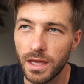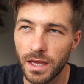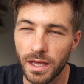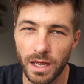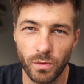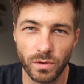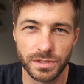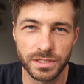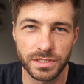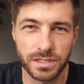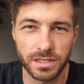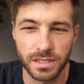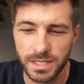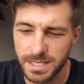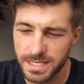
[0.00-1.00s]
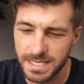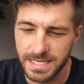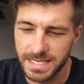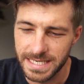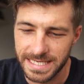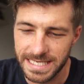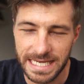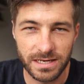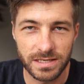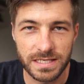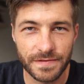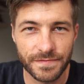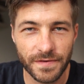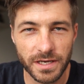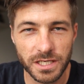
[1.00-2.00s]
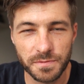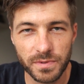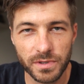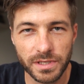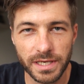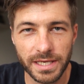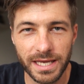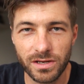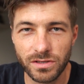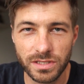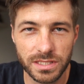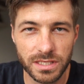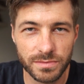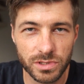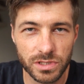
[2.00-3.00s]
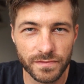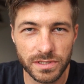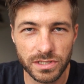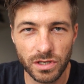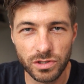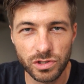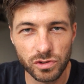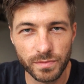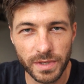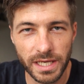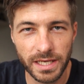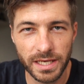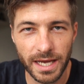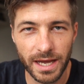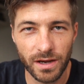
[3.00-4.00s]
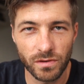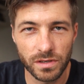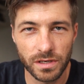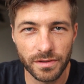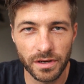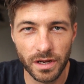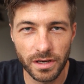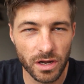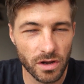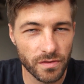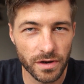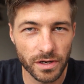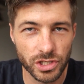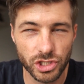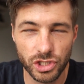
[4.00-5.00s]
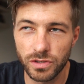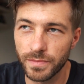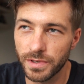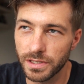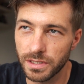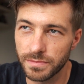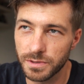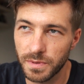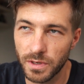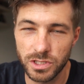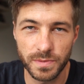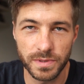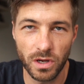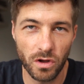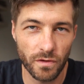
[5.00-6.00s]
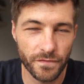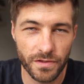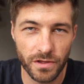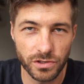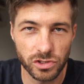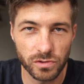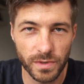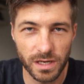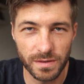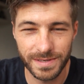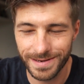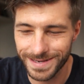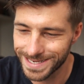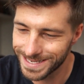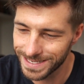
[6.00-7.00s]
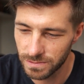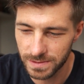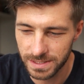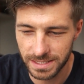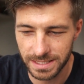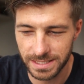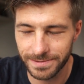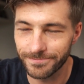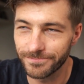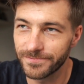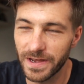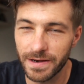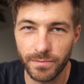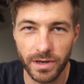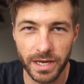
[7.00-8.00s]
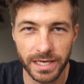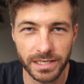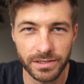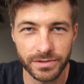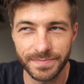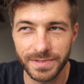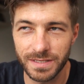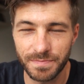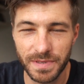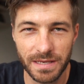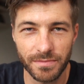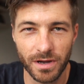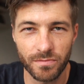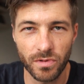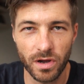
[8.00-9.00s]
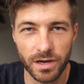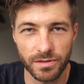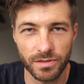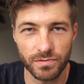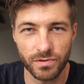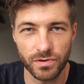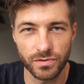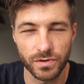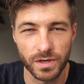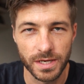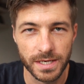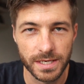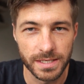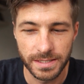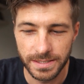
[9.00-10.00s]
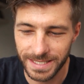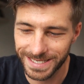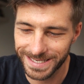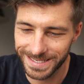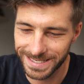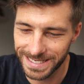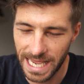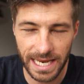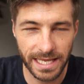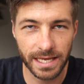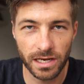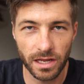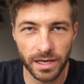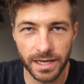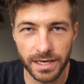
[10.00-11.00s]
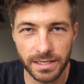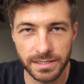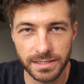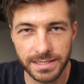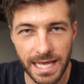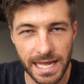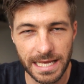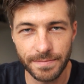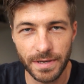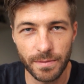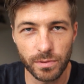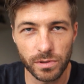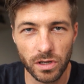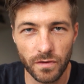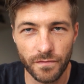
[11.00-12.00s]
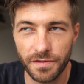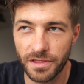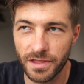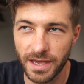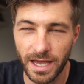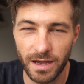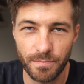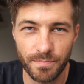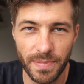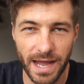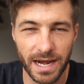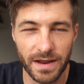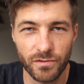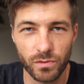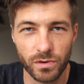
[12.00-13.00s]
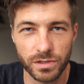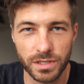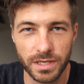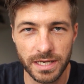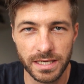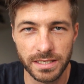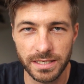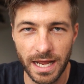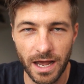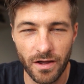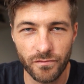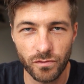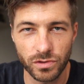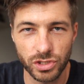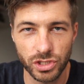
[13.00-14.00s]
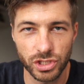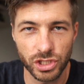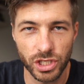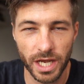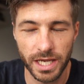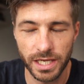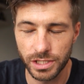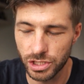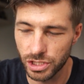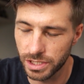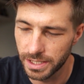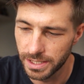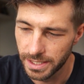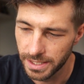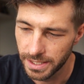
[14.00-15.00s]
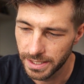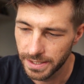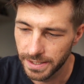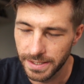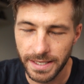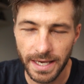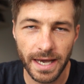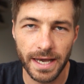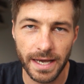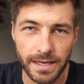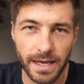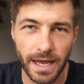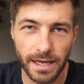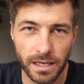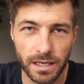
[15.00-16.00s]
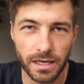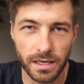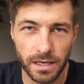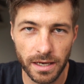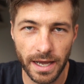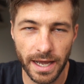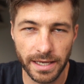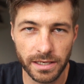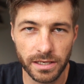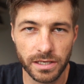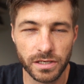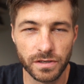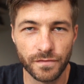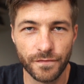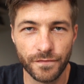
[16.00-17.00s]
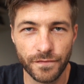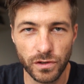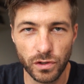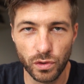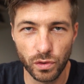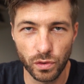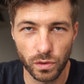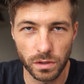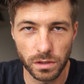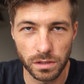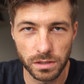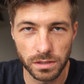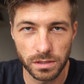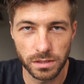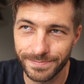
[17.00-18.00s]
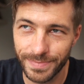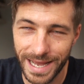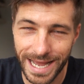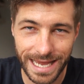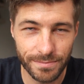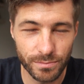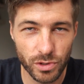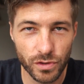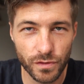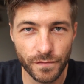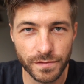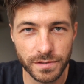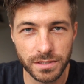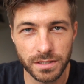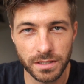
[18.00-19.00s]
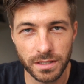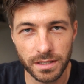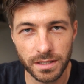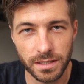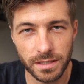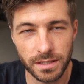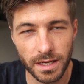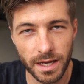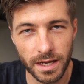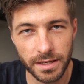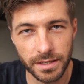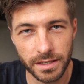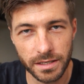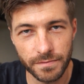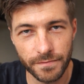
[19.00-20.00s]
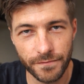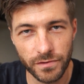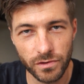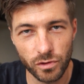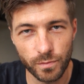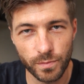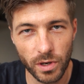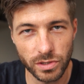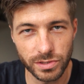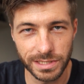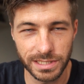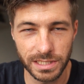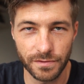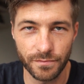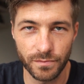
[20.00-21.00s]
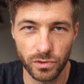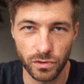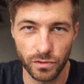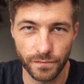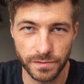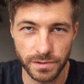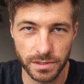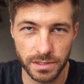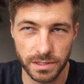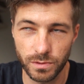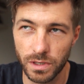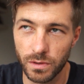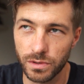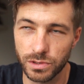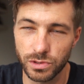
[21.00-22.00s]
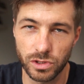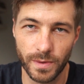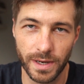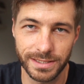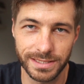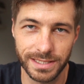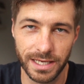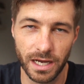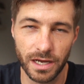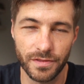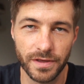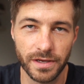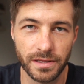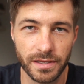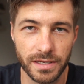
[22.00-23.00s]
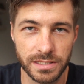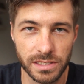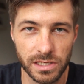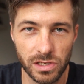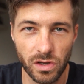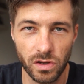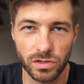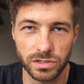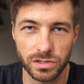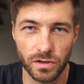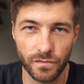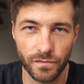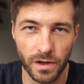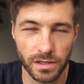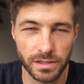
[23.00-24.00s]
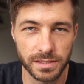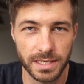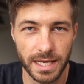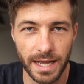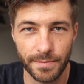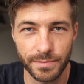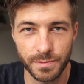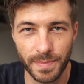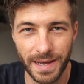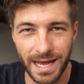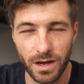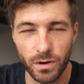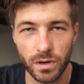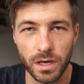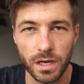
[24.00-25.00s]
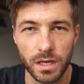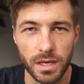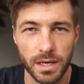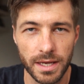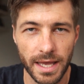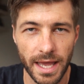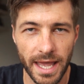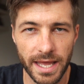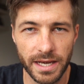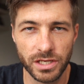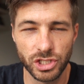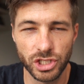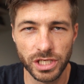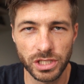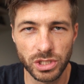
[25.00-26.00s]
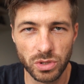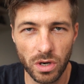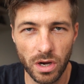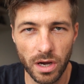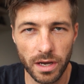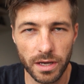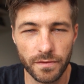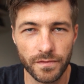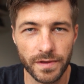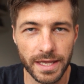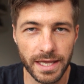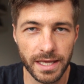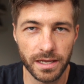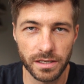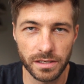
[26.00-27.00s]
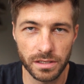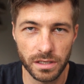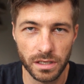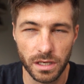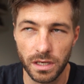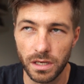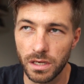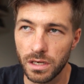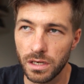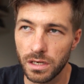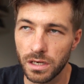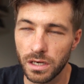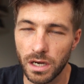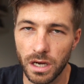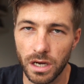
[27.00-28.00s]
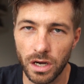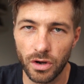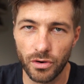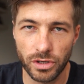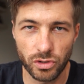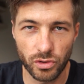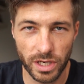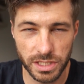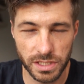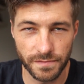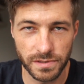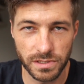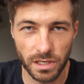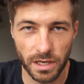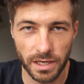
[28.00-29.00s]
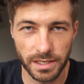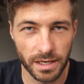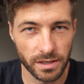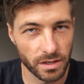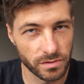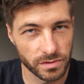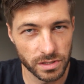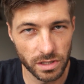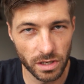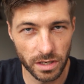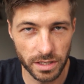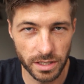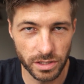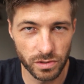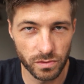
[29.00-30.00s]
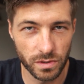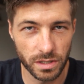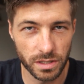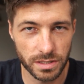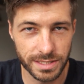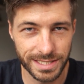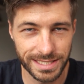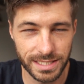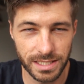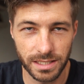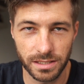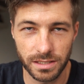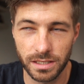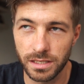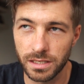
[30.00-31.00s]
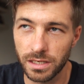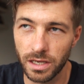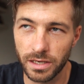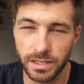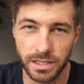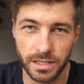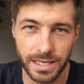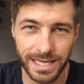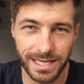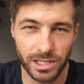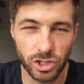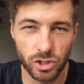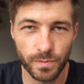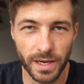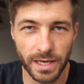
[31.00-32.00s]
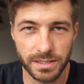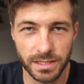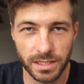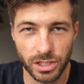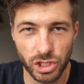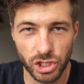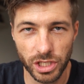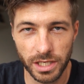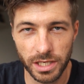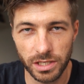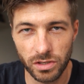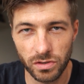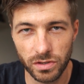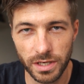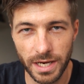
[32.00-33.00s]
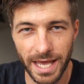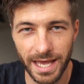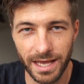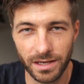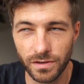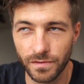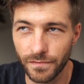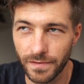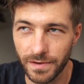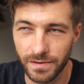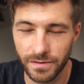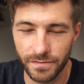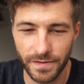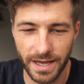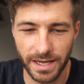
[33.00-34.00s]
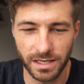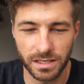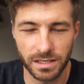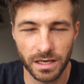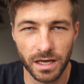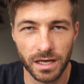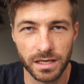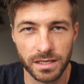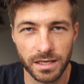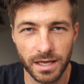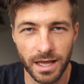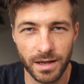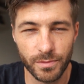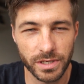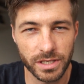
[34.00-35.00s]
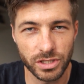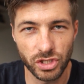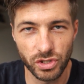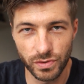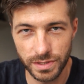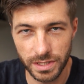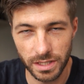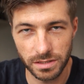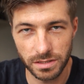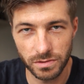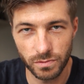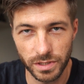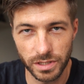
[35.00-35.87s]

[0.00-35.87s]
And I wanted to get onto Facebook and get onto some sort of a social media outlet that I know that I shouldn't because I'm supposed to be off social media, but I still want to just vent my anger and speak my mind through just telling it like it is and telling people off and saying how bad everyone is and how everyone should change. And yeah, anger can fuel bad moves and it can fuel positive moves. This is what I want to talk about today. I think there's a lot of untapped power, energy, drive in our aggressive side. Now, don't deny it. You are sitting like an incubating chicken on an egg of anger, and we can use it.